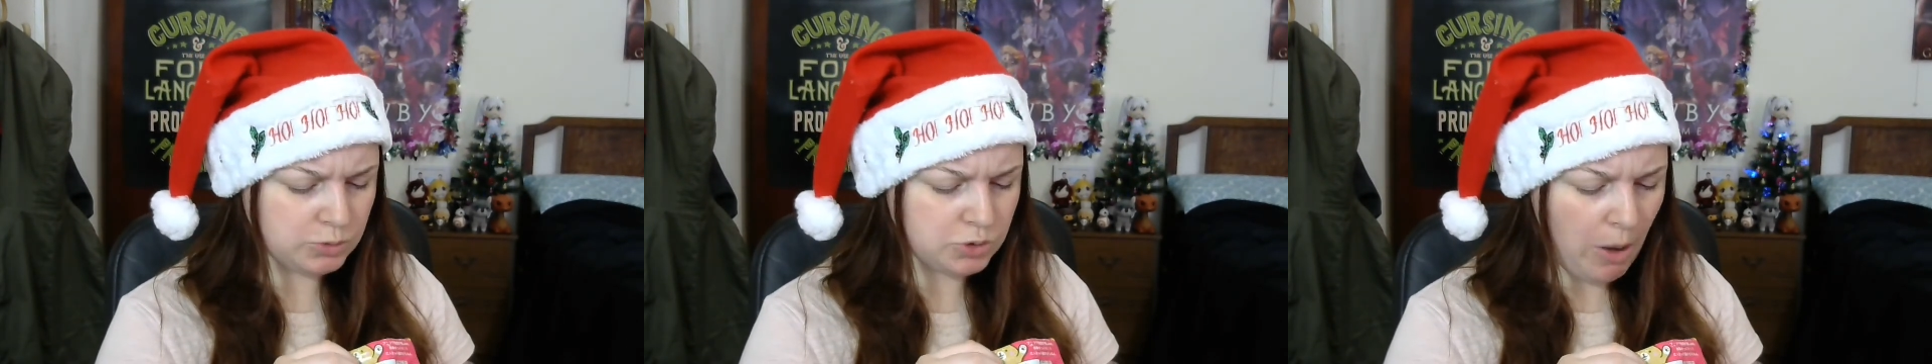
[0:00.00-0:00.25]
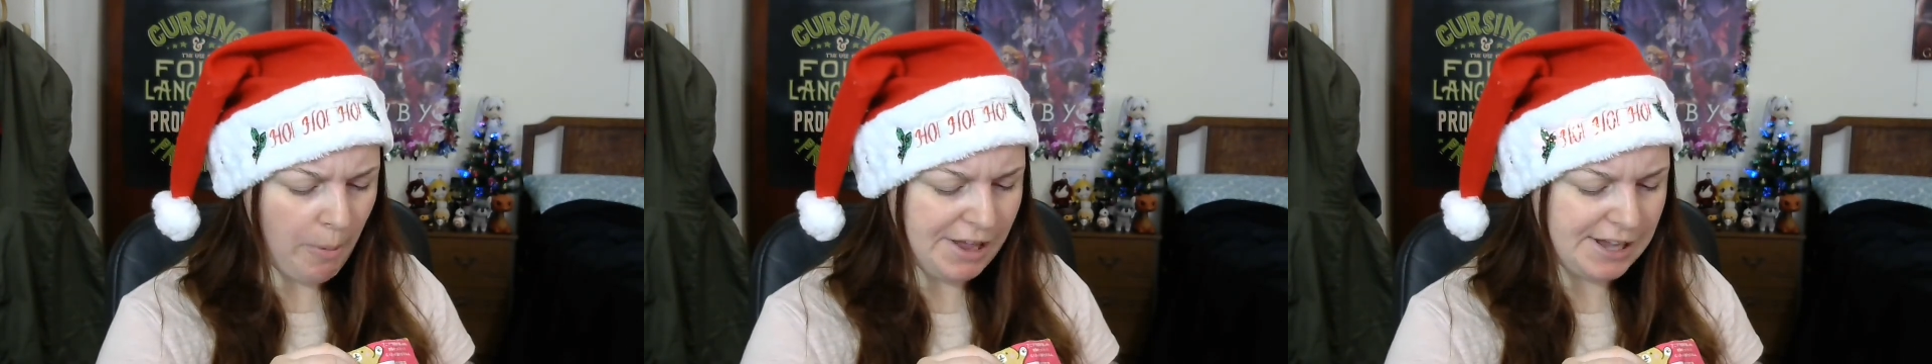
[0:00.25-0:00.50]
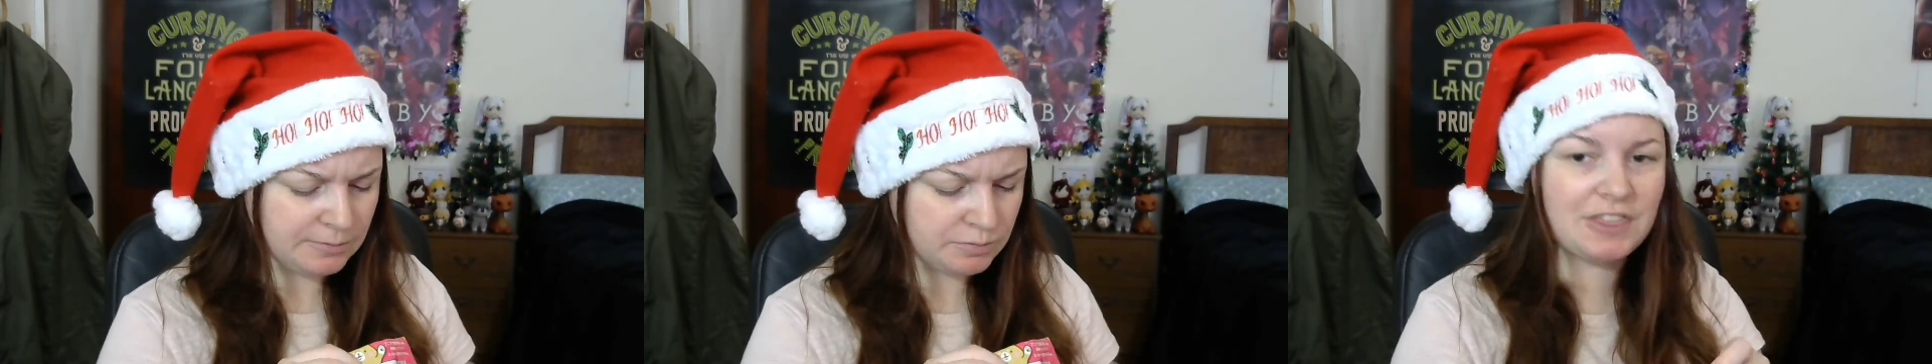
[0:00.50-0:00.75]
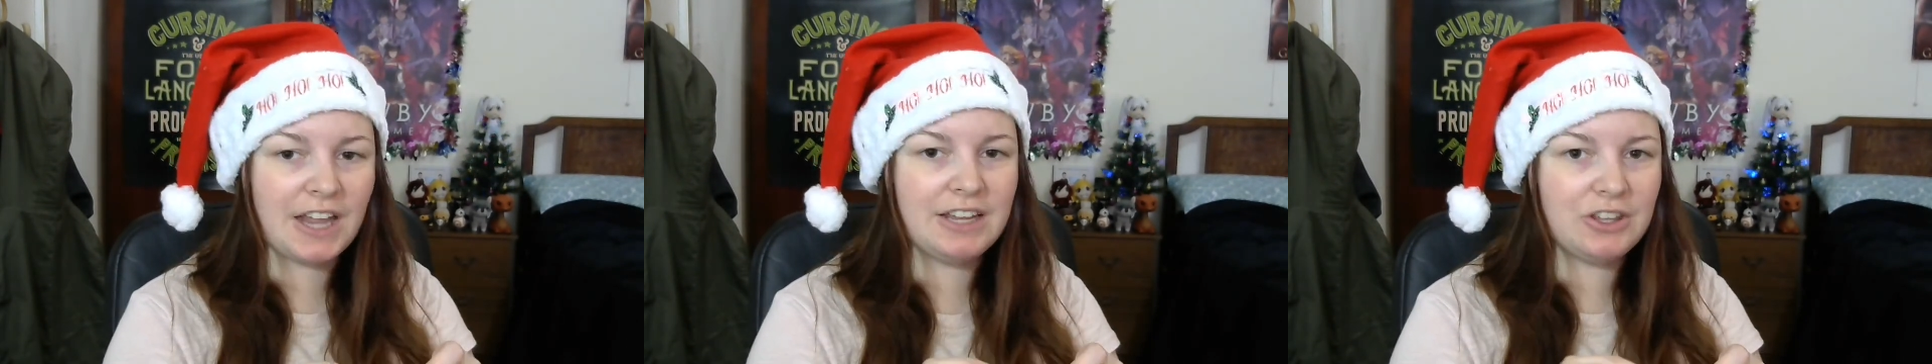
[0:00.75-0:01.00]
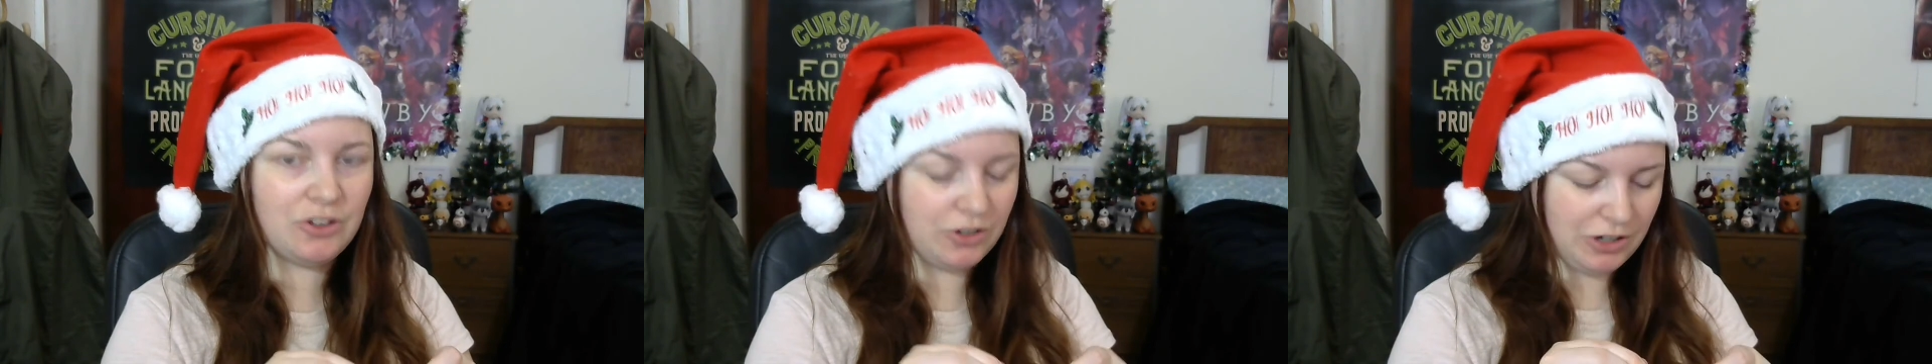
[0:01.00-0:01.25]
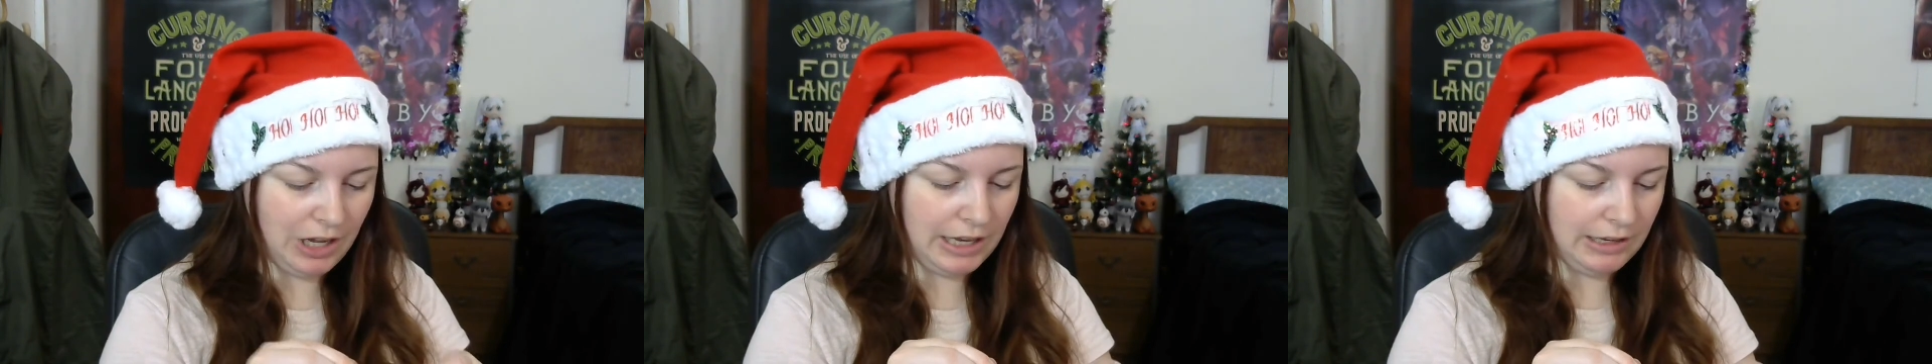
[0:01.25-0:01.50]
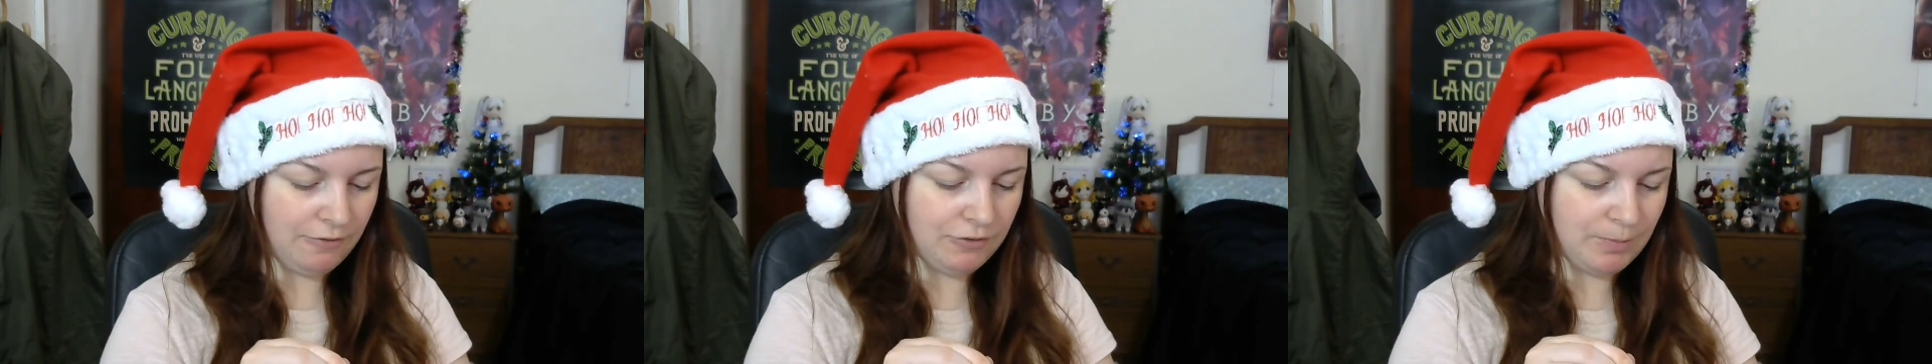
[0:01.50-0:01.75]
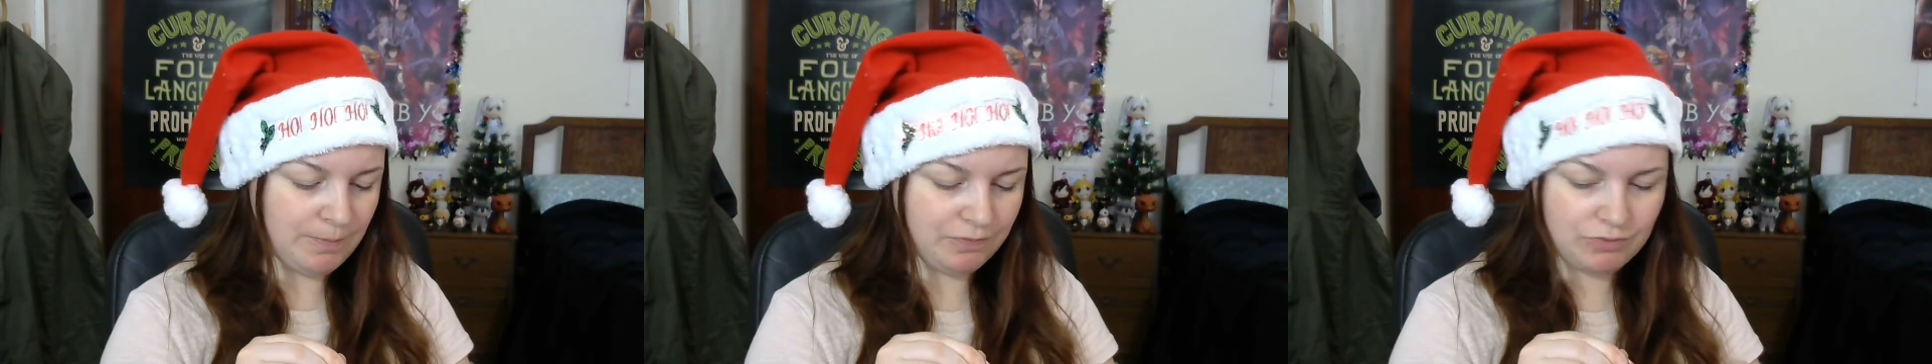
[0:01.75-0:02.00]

Yummy. Thank you. I love them.